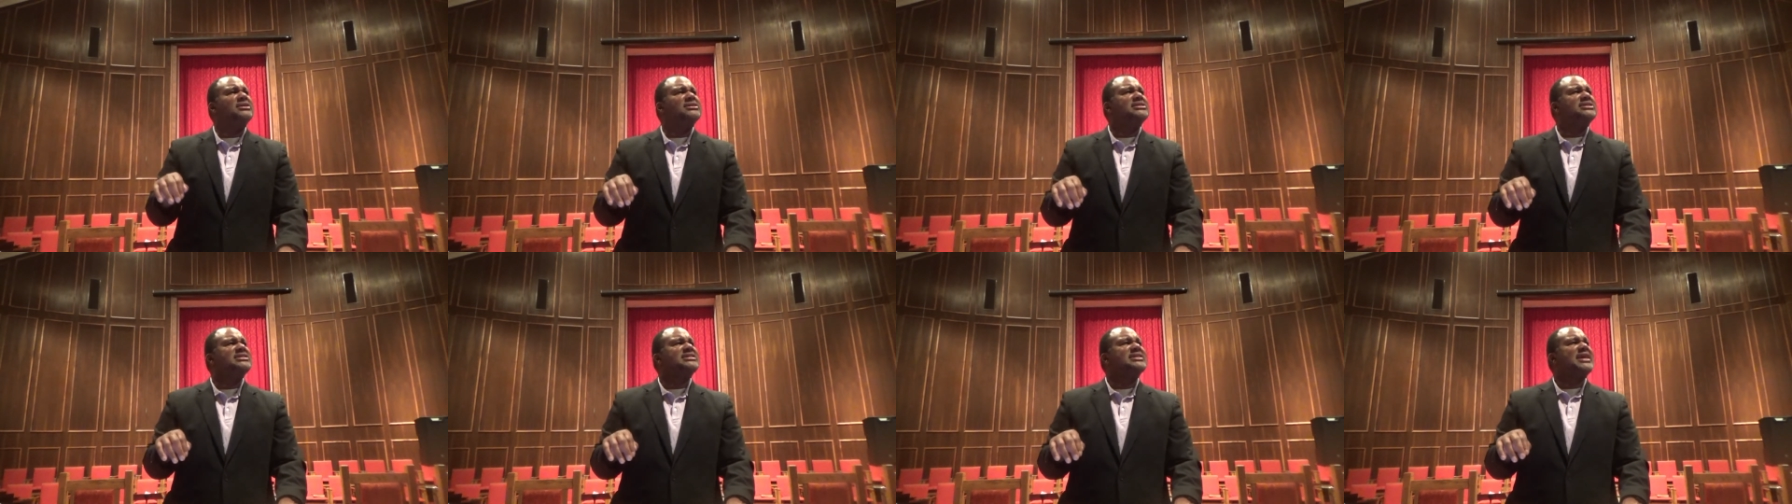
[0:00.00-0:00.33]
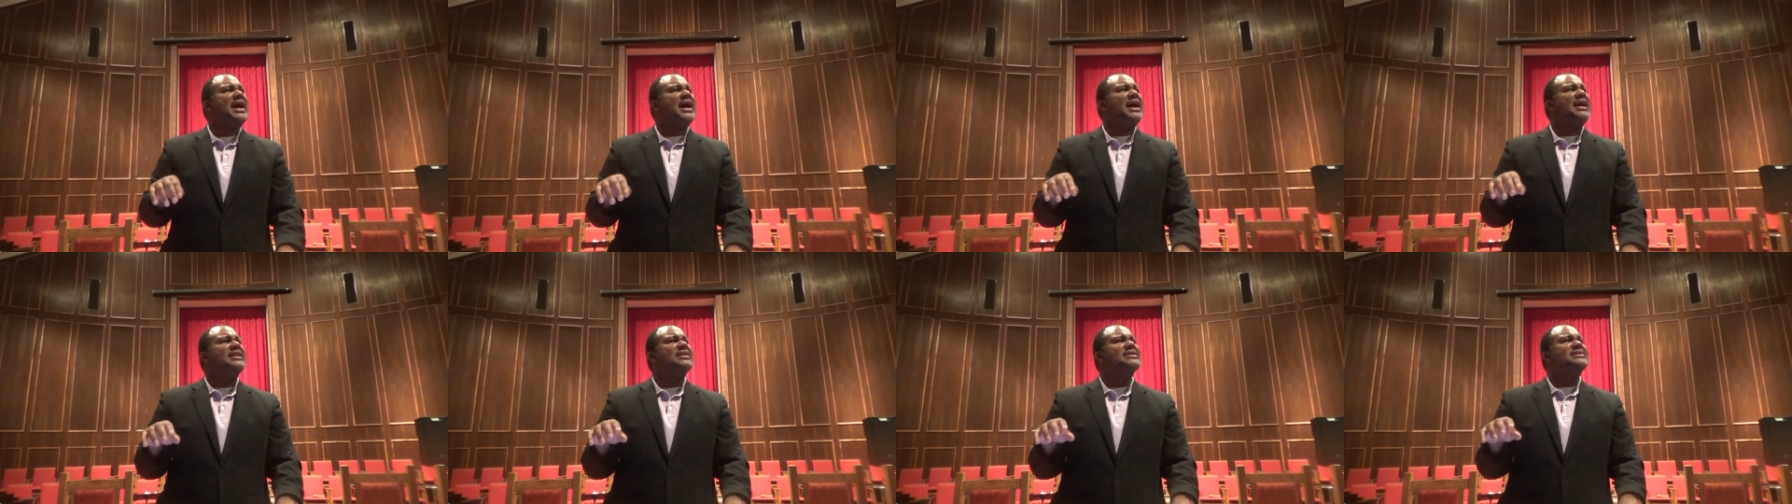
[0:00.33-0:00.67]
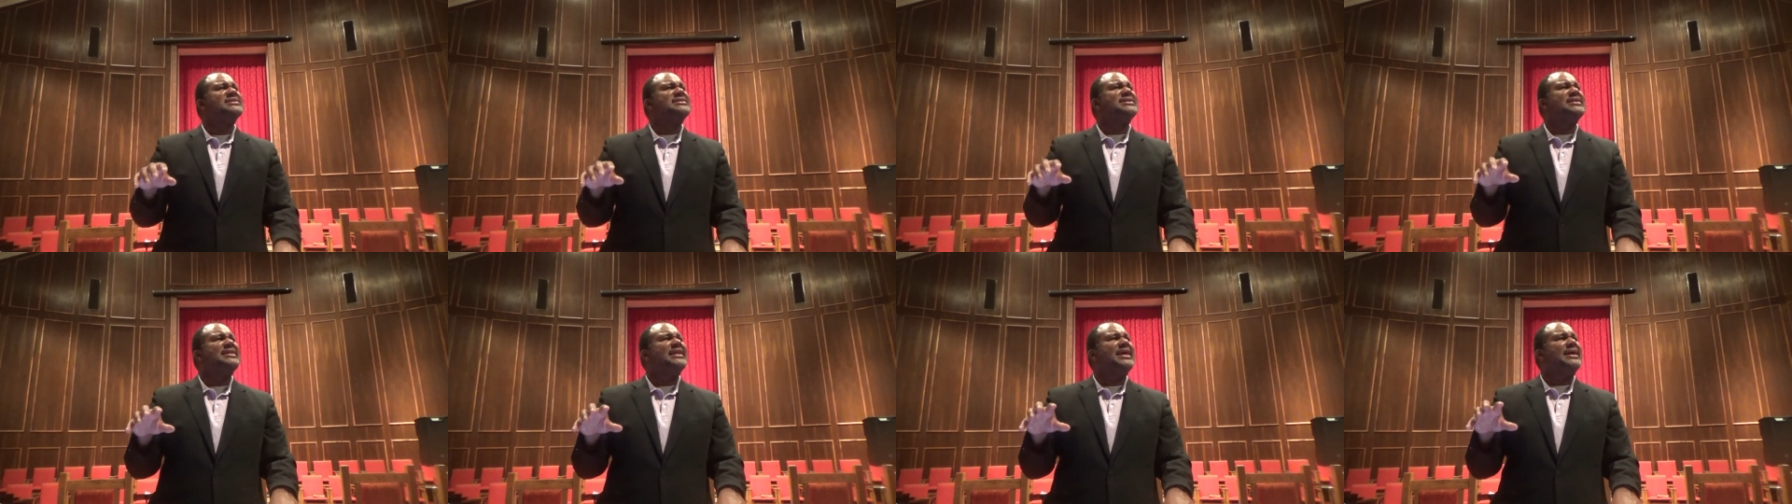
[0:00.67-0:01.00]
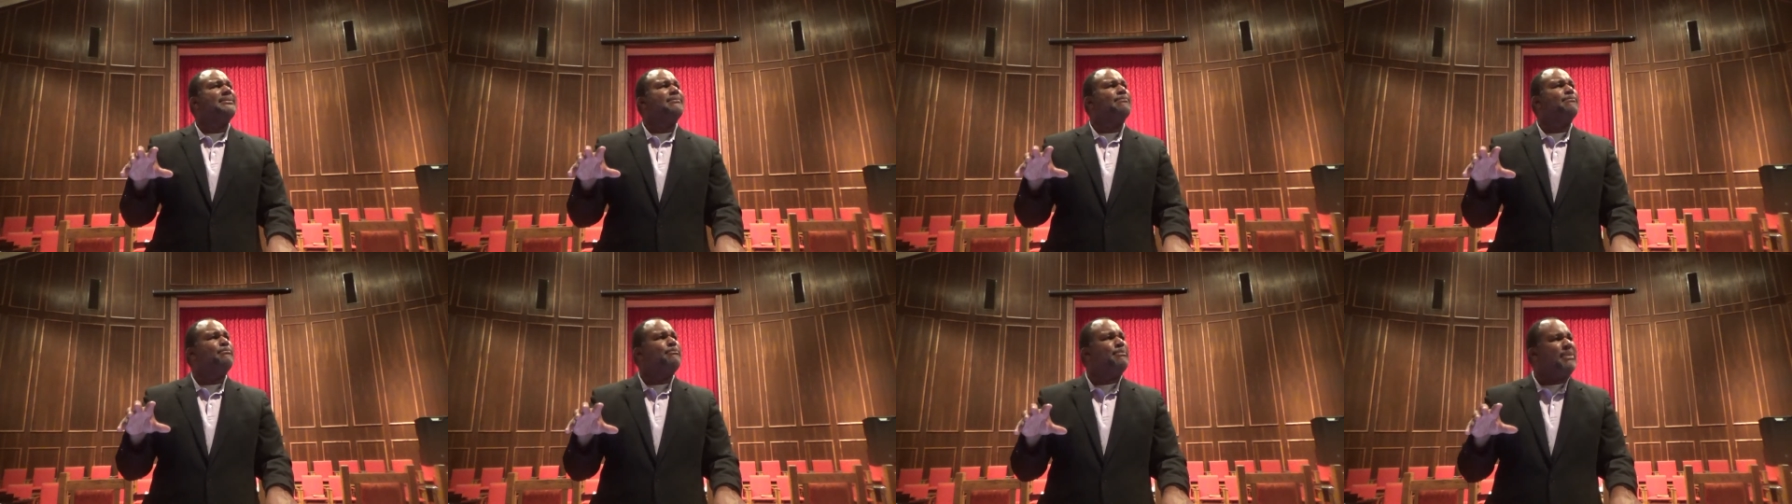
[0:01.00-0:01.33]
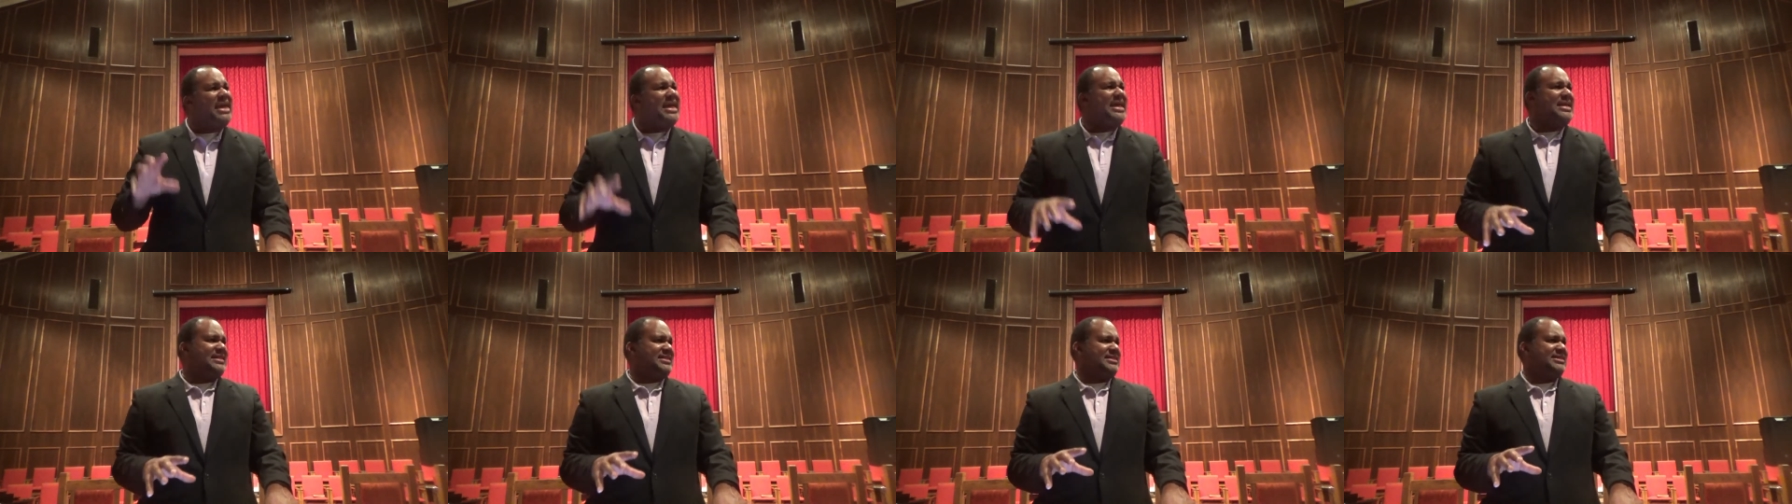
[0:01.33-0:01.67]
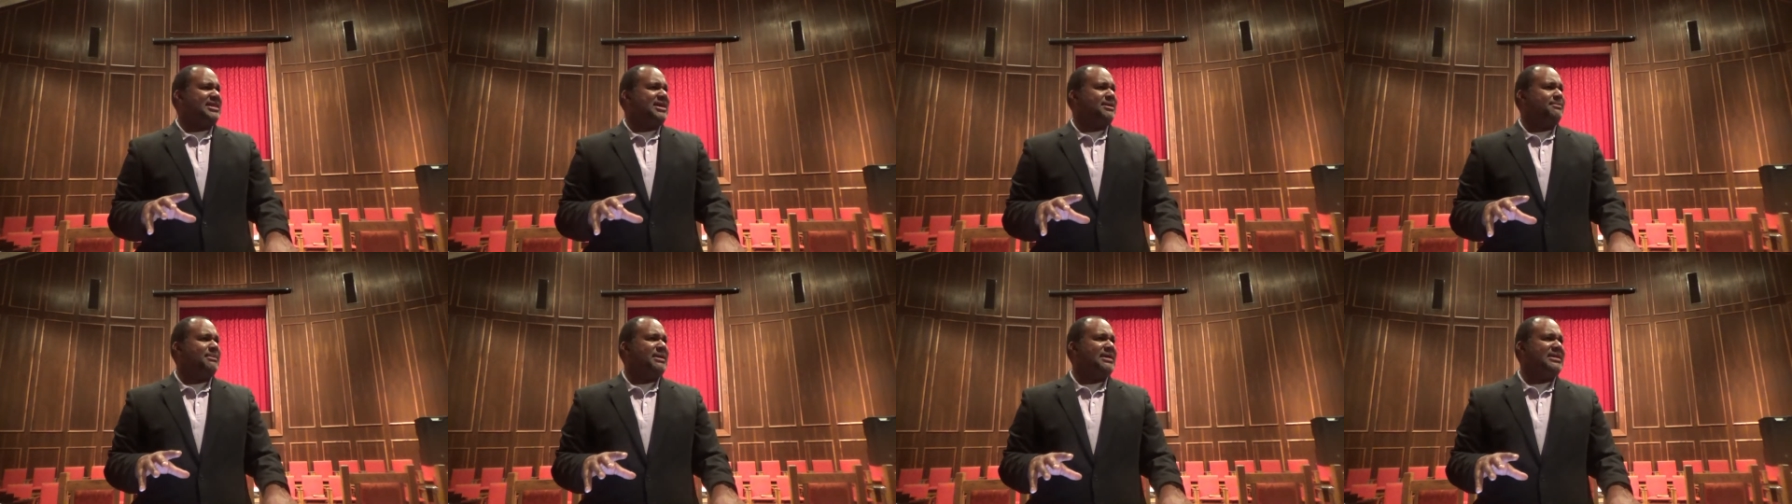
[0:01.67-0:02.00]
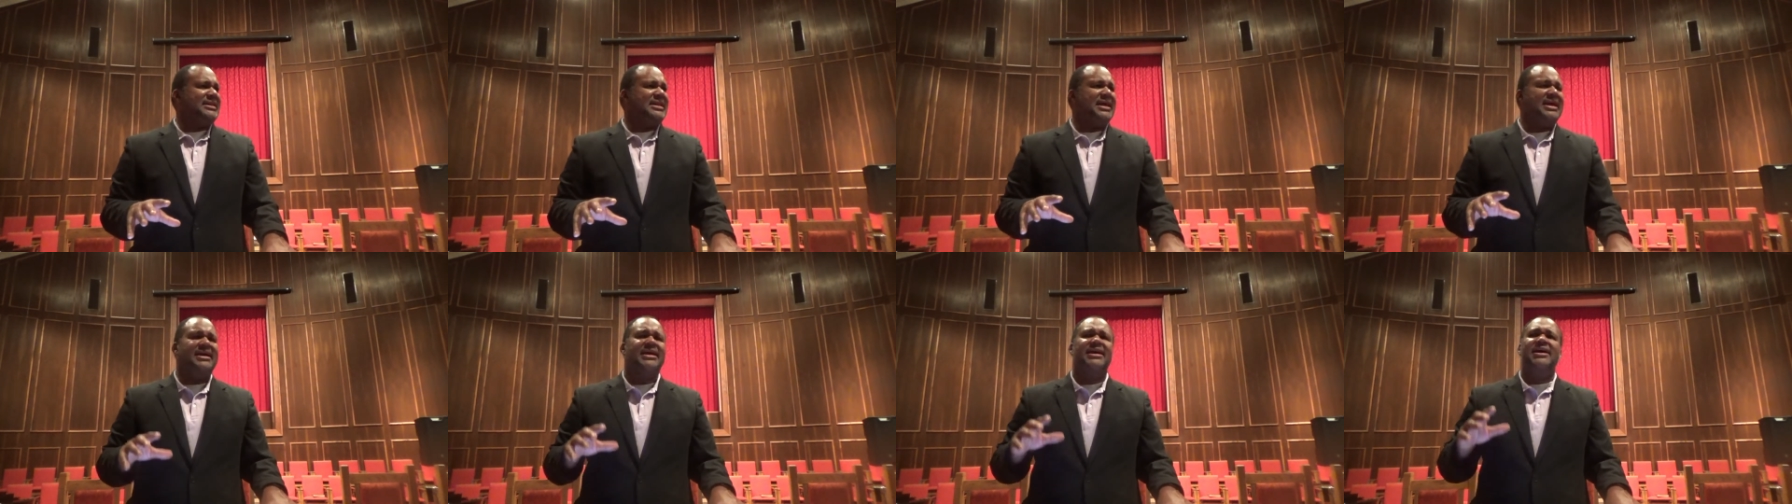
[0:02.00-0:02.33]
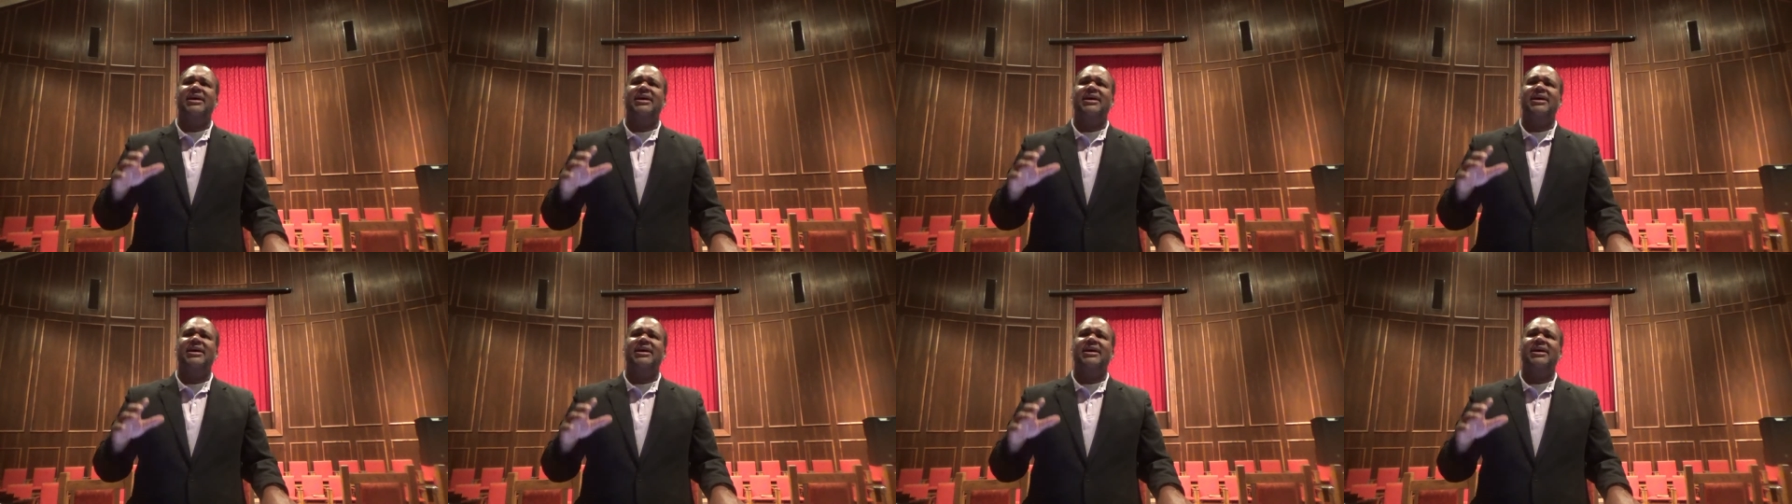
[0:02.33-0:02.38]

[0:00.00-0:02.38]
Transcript: and Silas and they beat them and they